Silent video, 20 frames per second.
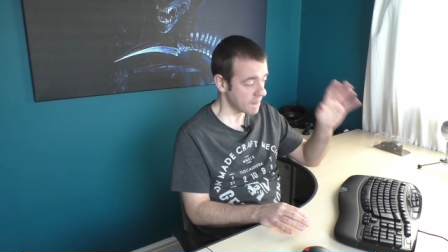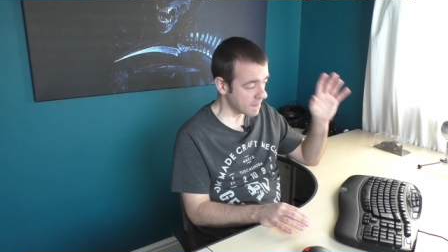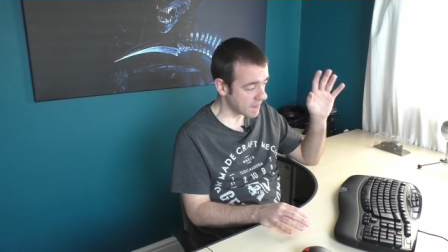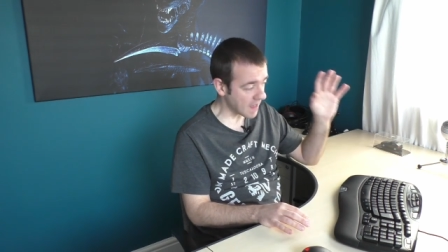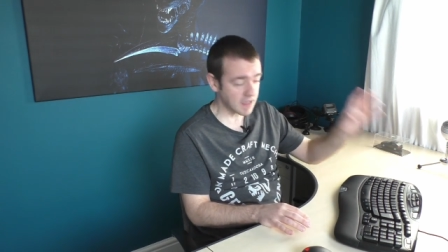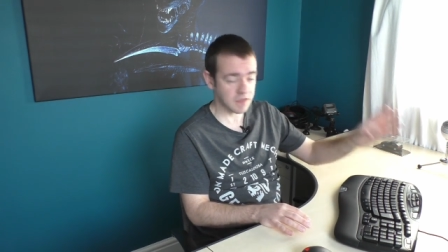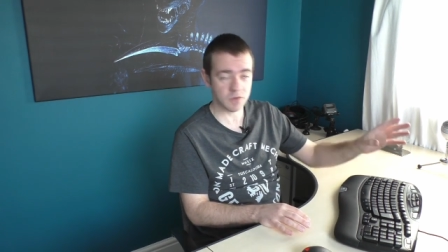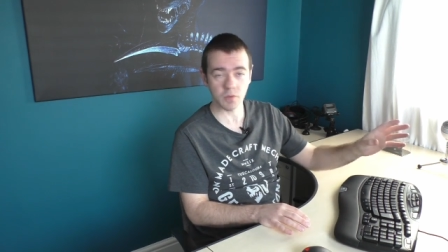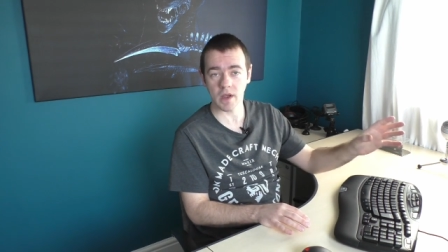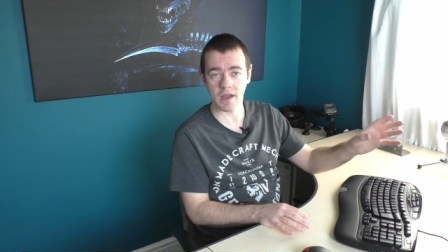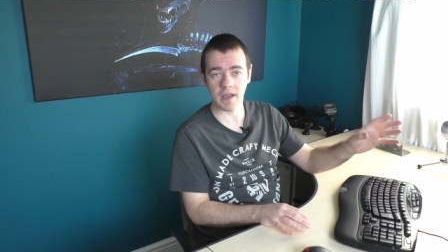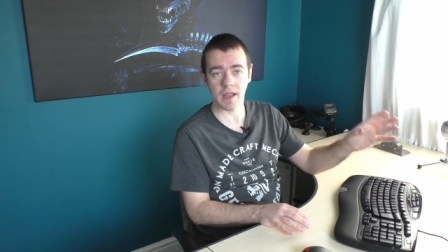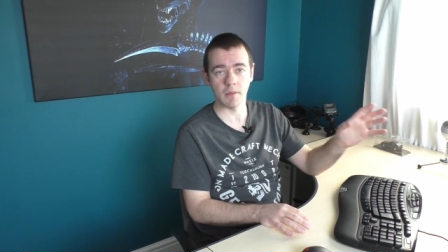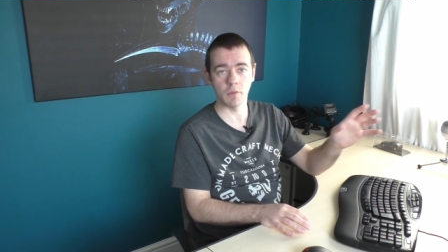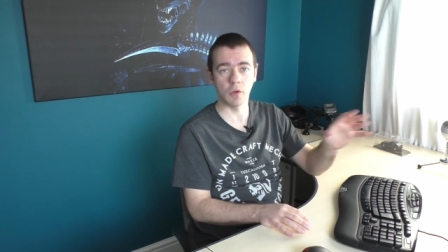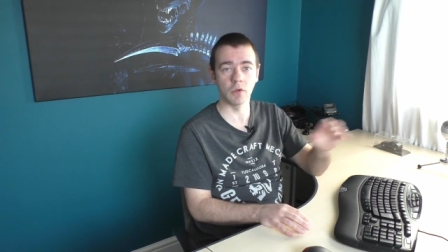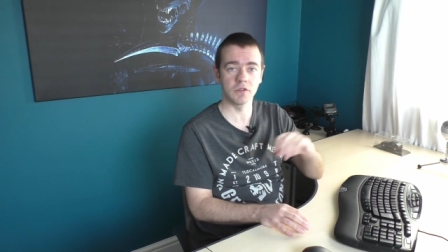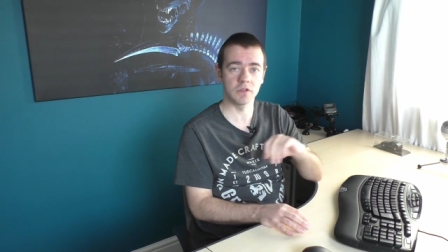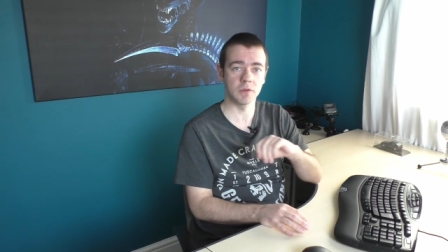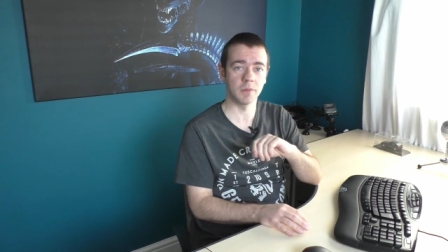That's why
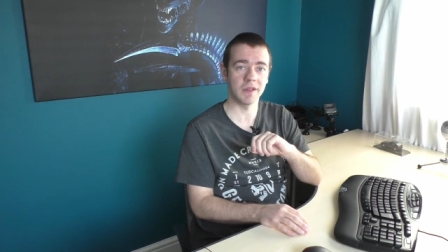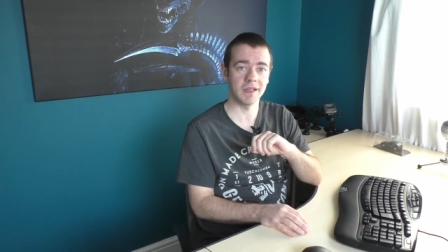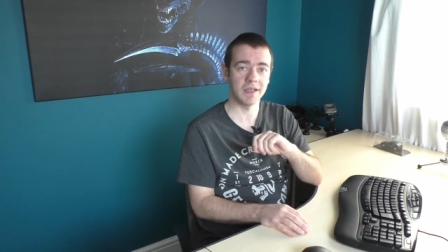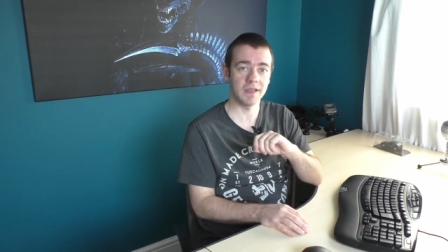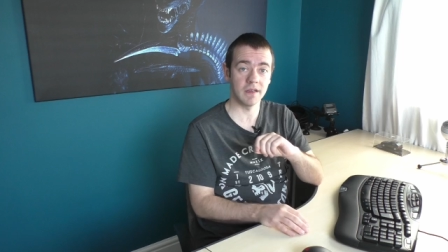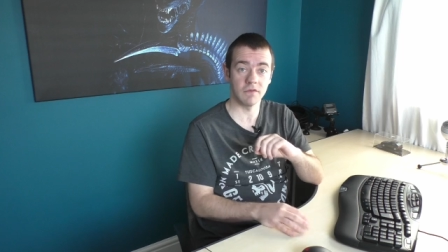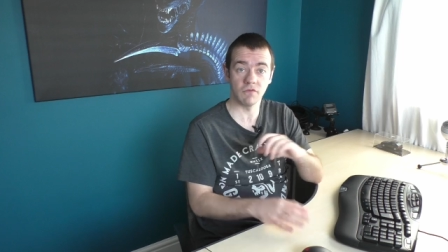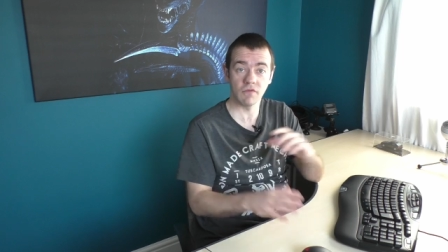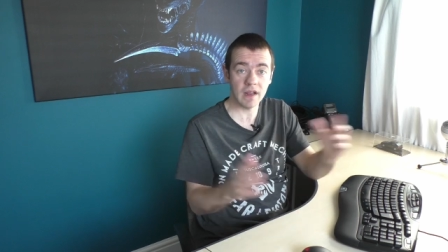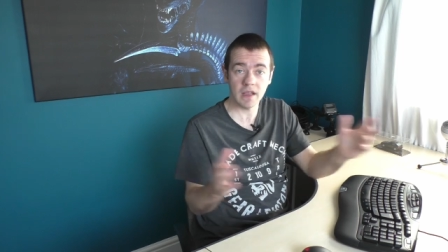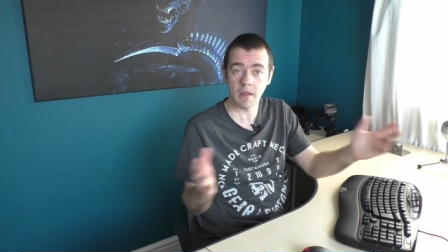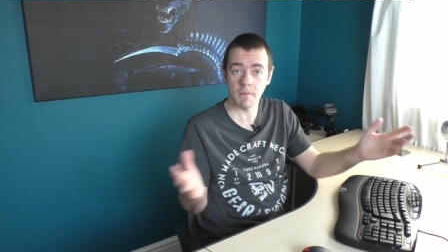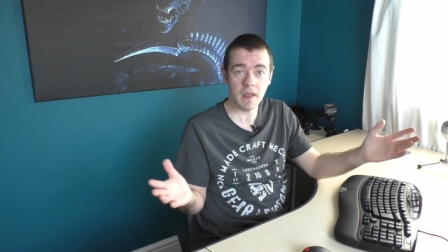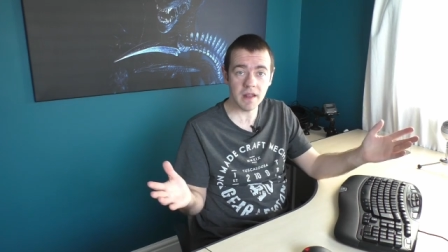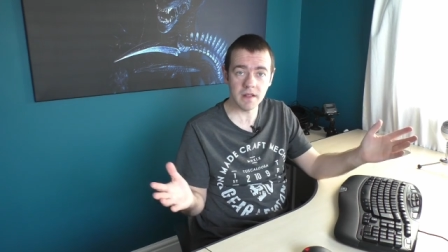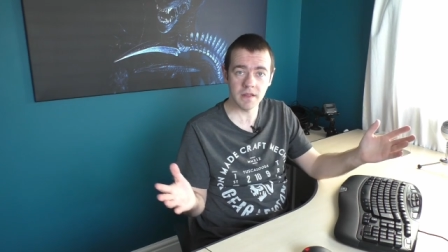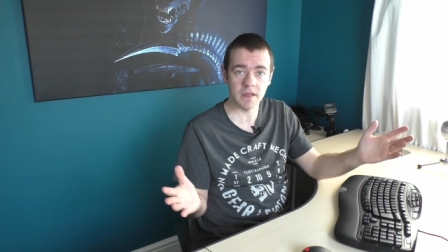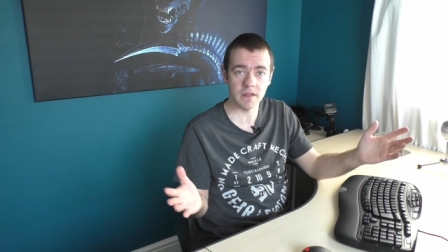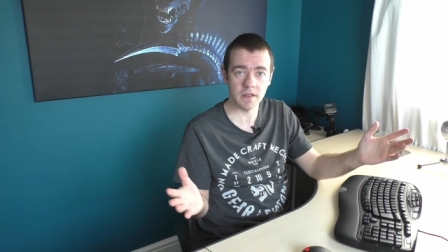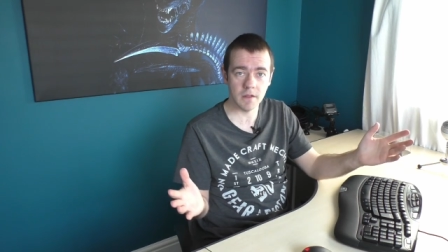I'm ultimately
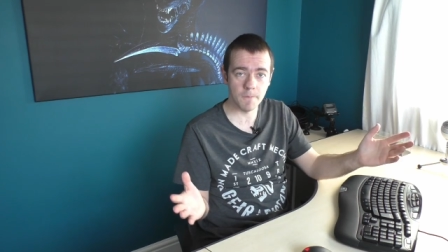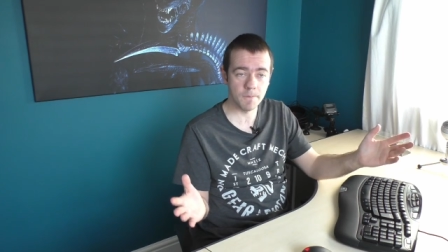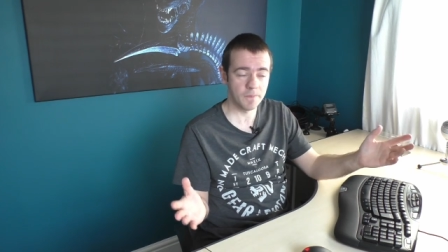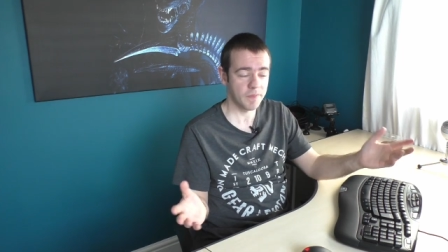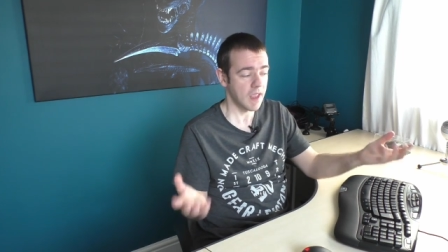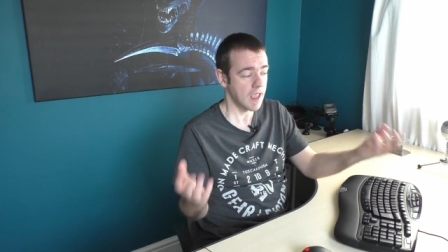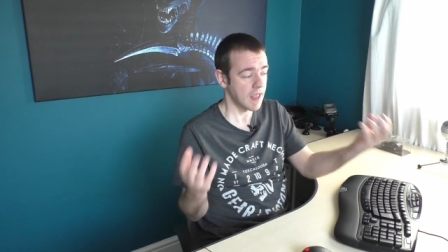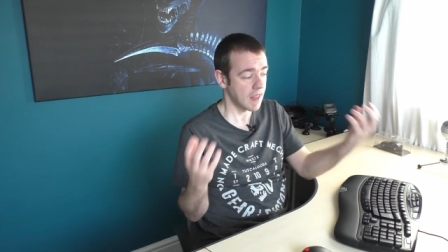recommending them.